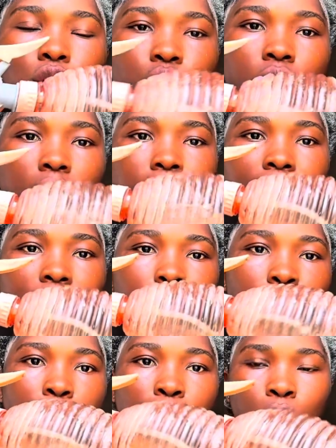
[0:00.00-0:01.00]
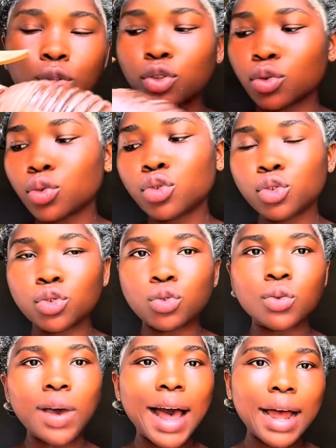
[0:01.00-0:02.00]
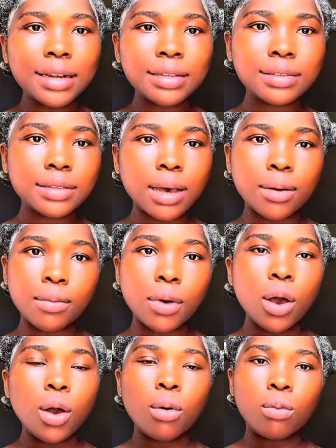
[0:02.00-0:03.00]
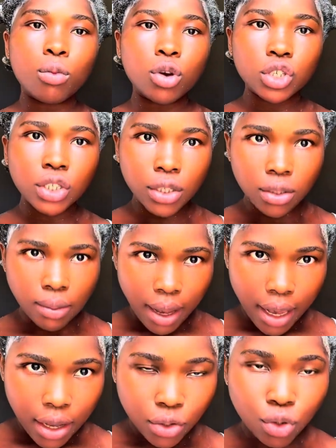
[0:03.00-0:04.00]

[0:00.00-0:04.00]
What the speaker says: using my spray bottle to add some moisture to my hair.